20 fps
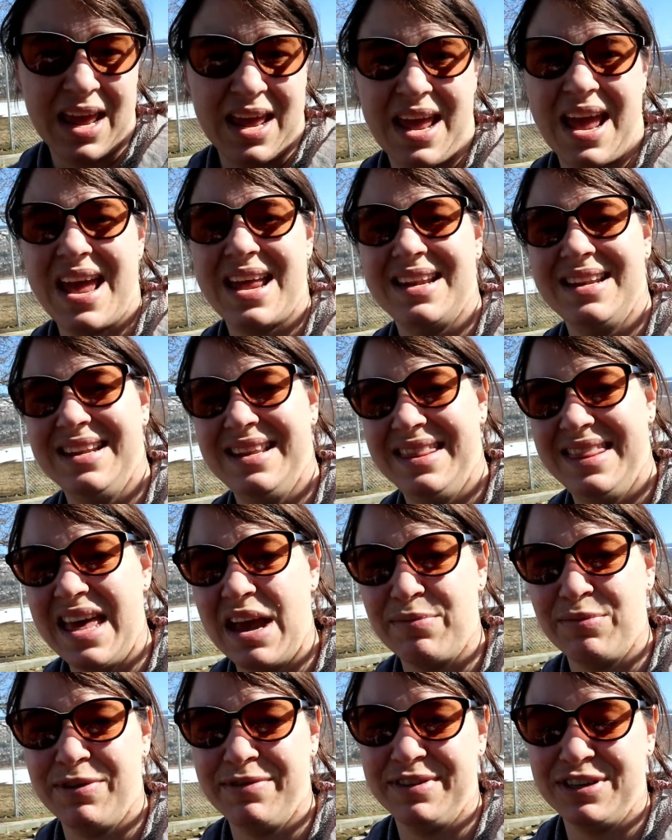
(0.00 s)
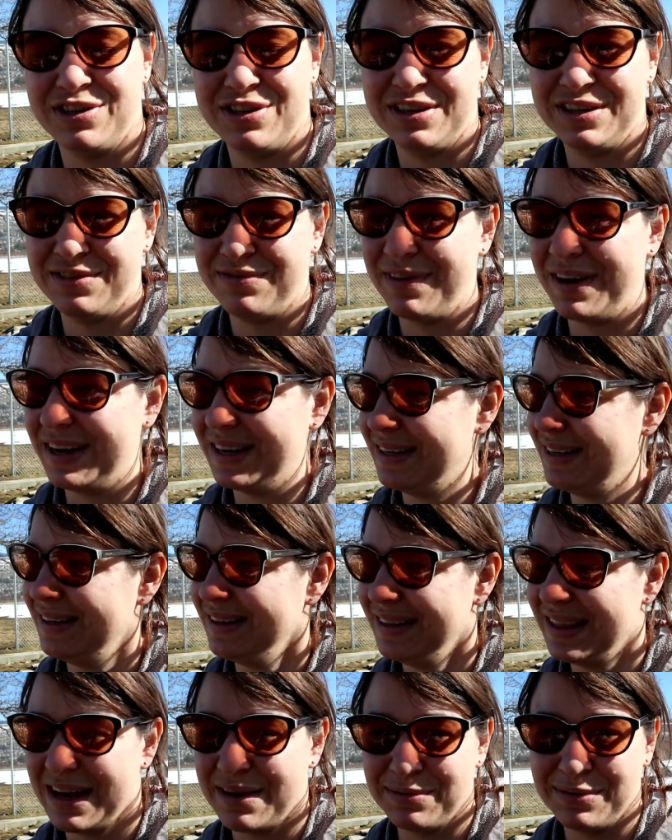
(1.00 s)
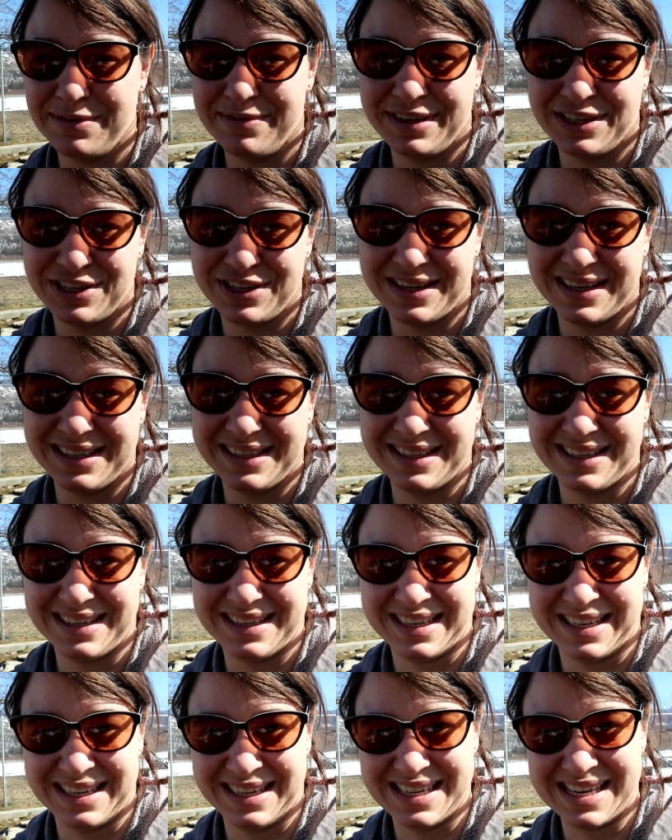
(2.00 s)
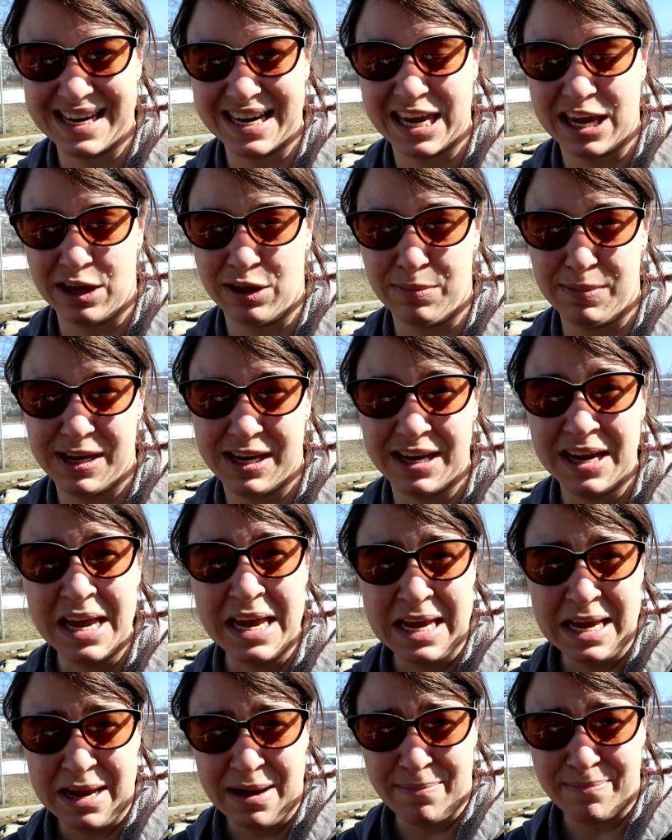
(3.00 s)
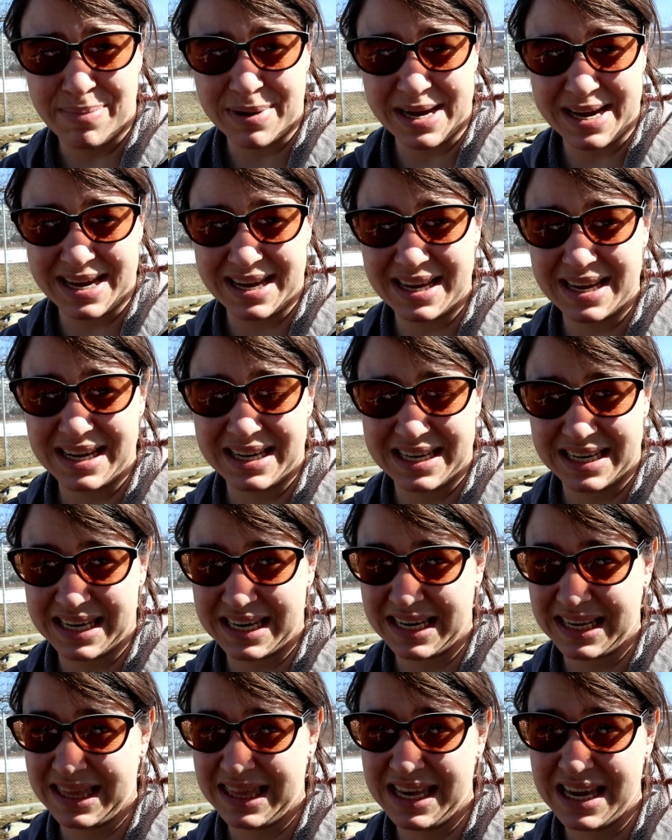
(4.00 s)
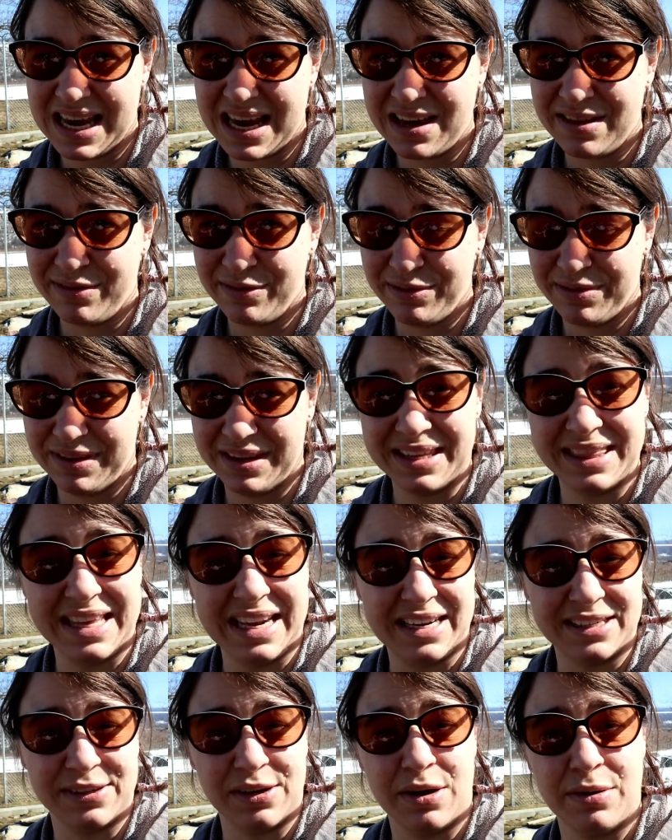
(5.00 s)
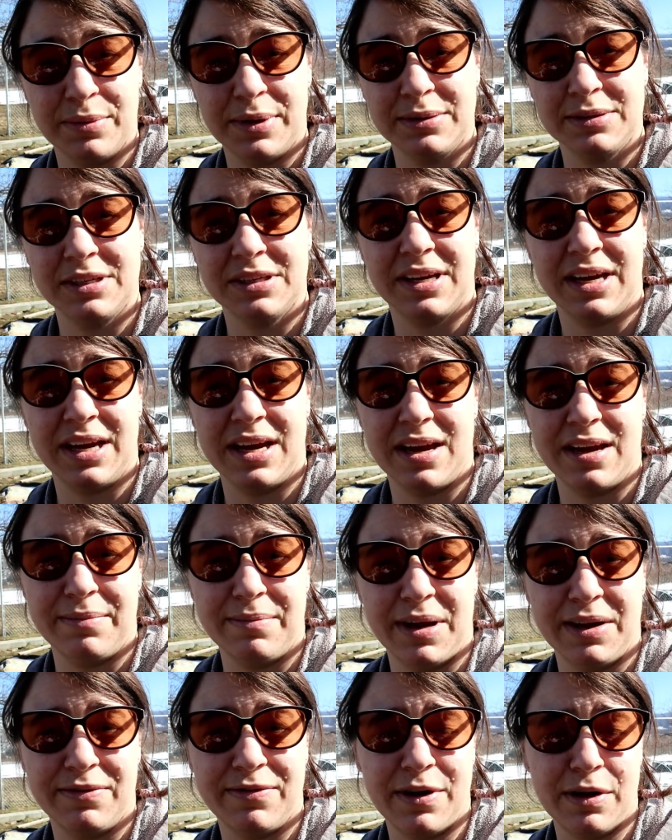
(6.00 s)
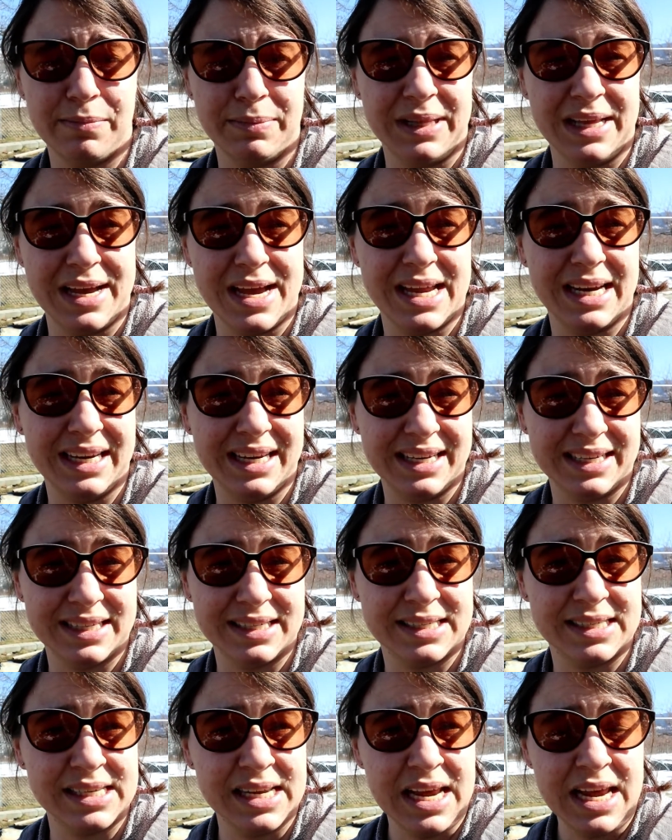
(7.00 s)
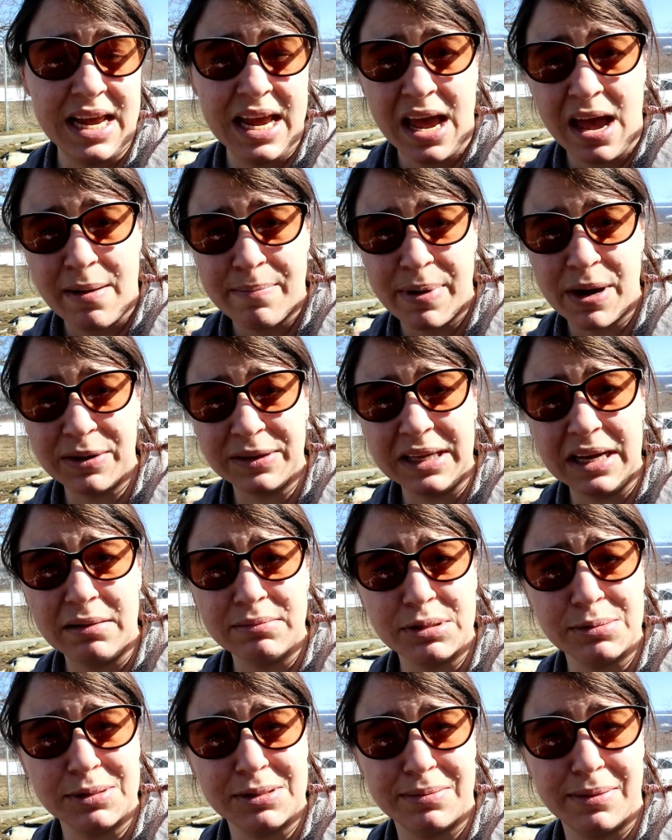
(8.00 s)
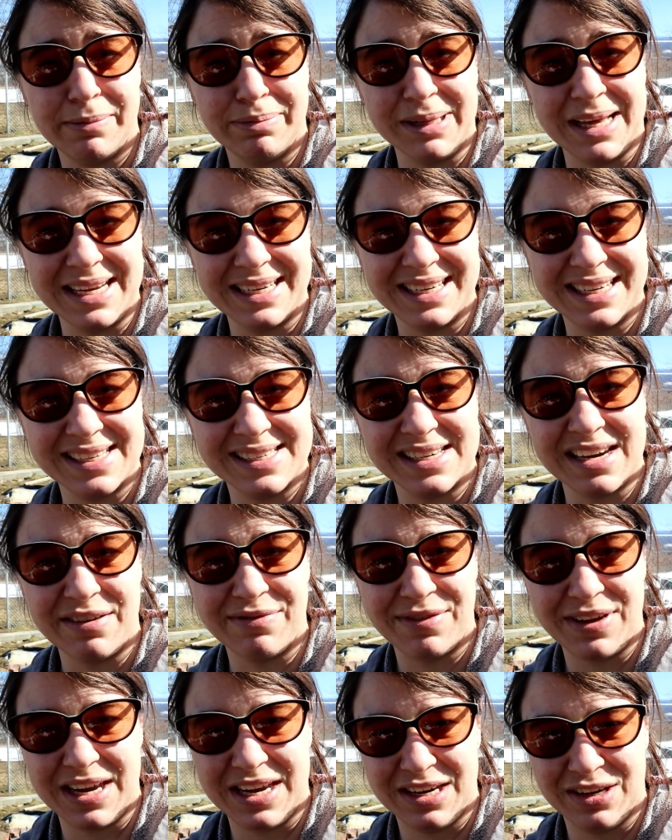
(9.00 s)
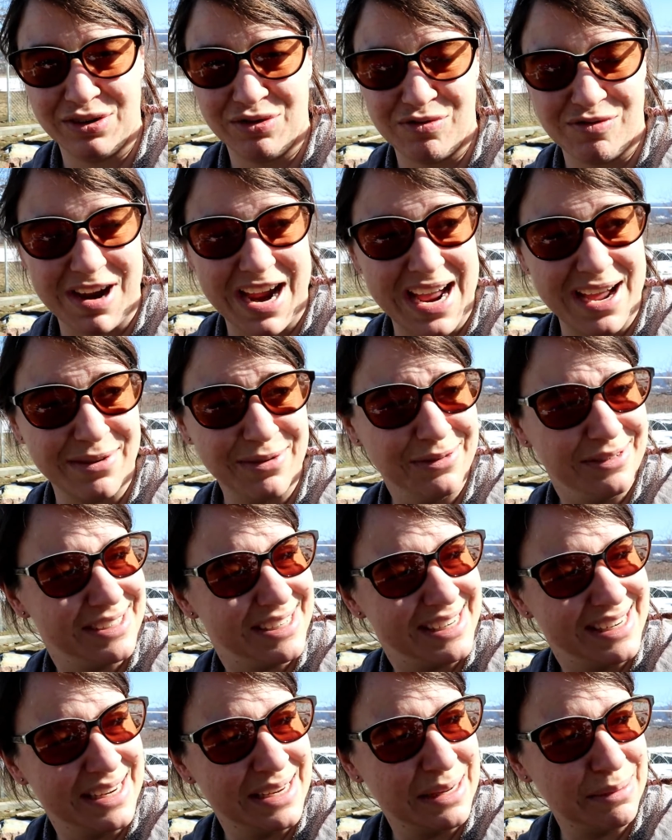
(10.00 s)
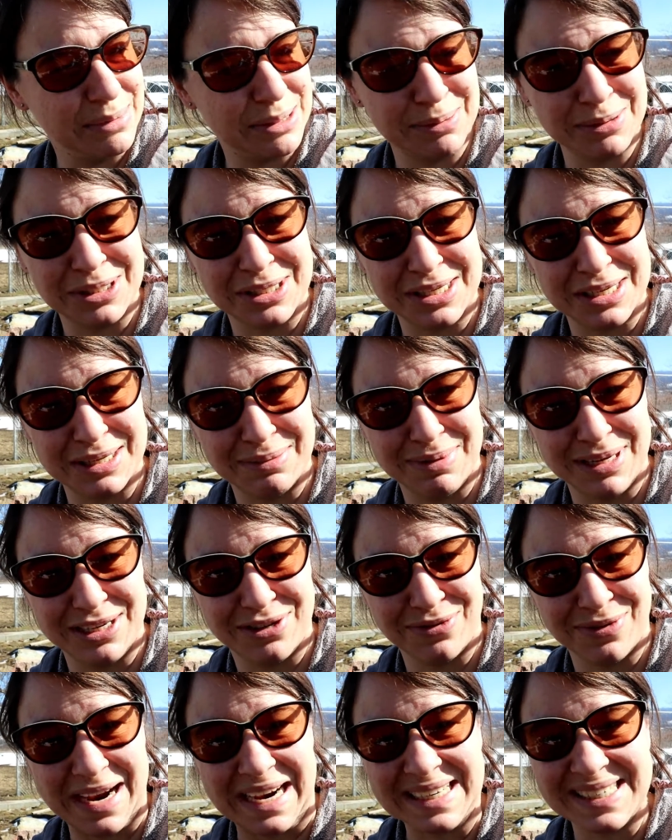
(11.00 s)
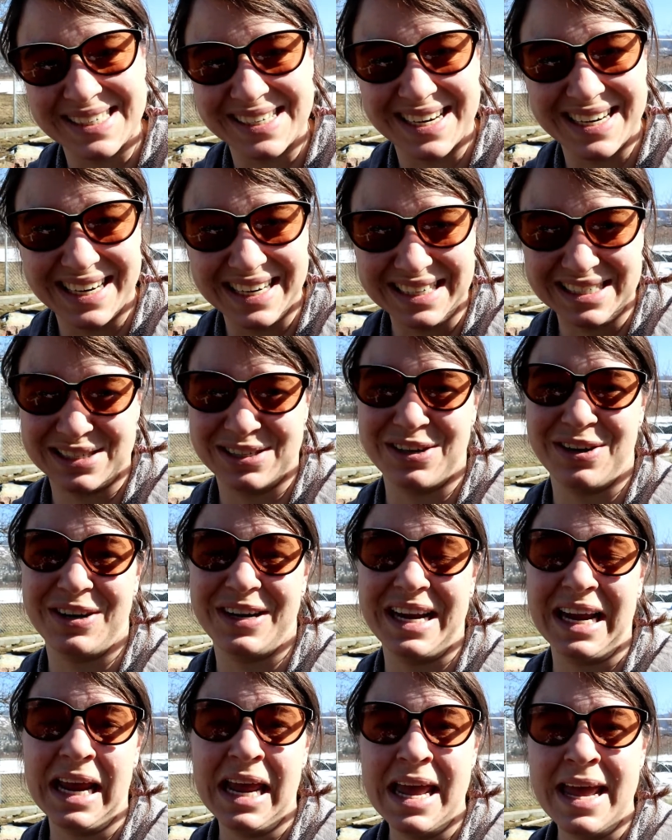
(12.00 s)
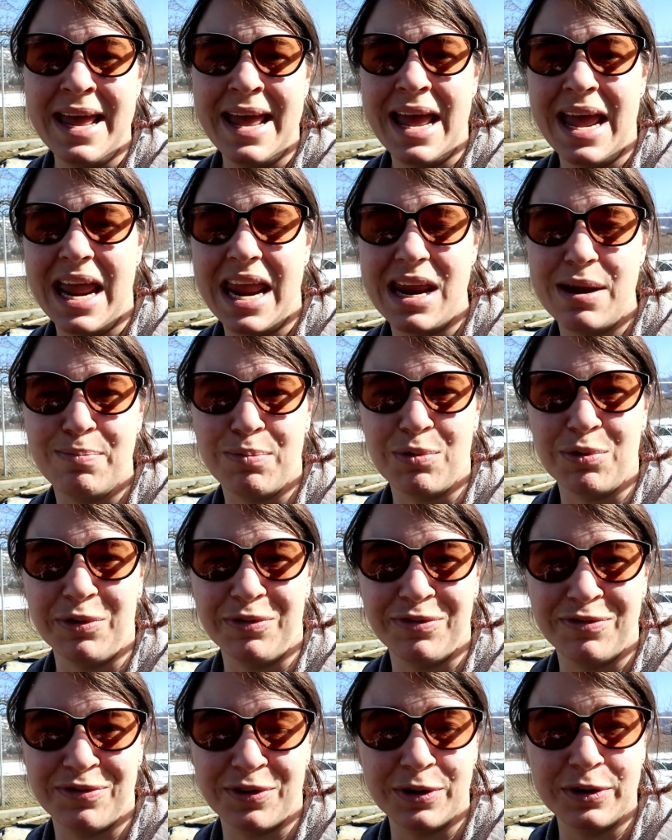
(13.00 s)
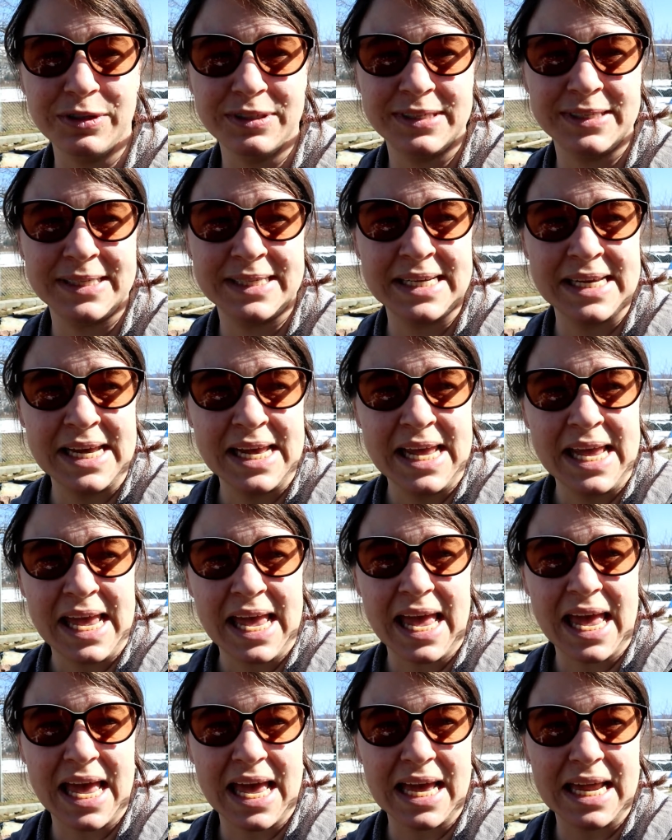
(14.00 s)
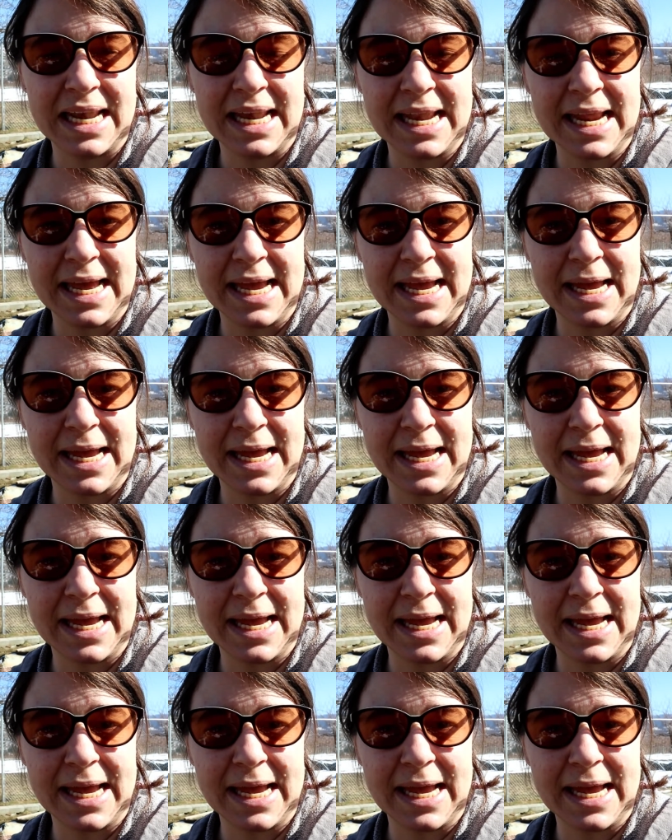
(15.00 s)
and that revision is fine. That revision isn't gonna kill me. But the other thing that I saw when I was looking at my farm plan is apparently I'm supposed to be planting stuff in ground. I'm supposed to be direct seeding starting April 1st, and